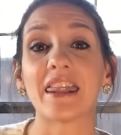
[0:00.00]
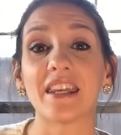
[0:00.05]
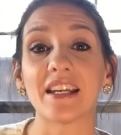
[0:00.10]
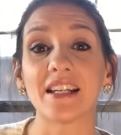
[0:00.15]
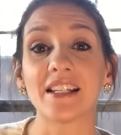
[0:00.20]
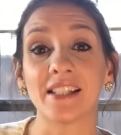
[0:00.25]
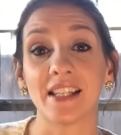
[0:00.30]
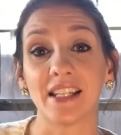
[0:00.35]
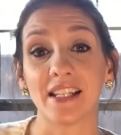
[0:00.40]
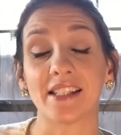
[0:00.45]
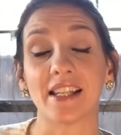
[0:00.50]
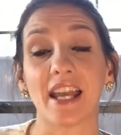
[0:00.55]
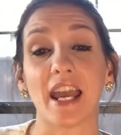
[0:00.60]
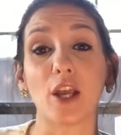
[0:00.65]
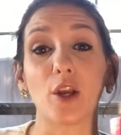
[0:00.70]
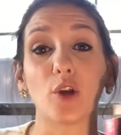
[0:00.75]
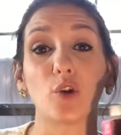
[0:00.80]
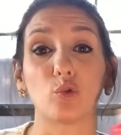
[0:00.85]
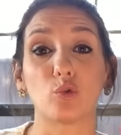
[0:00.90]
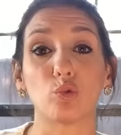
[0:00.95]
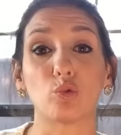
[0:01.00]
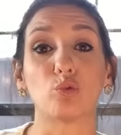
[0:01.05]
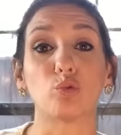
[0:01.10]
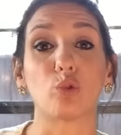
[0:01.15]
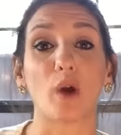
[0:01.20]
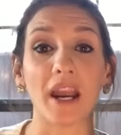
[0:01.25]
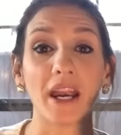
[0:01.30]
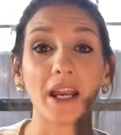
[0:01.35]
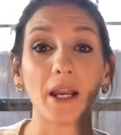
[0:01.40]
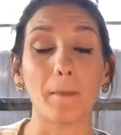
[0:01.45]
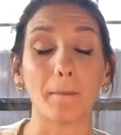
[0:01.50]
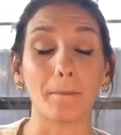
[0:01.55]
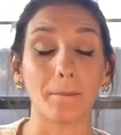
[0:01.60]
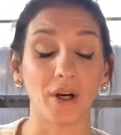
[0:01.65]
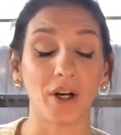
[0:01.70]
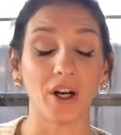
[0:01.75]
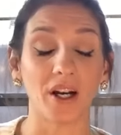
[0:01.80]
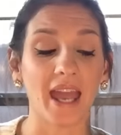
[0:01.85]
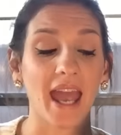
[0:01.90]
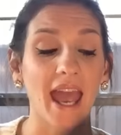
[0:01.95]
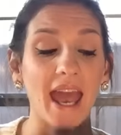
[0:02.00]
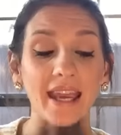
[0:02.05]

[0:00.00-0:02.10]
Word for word: This is a great book,